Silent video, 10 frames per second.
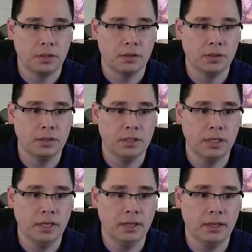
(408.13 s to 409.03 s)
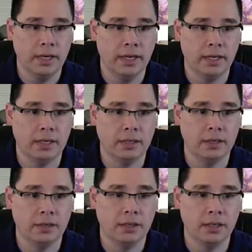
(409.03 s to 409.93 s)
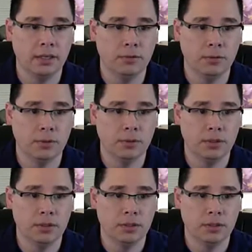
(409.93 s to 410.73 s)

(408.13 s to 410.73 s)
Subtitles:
Let's say that under the gun folds,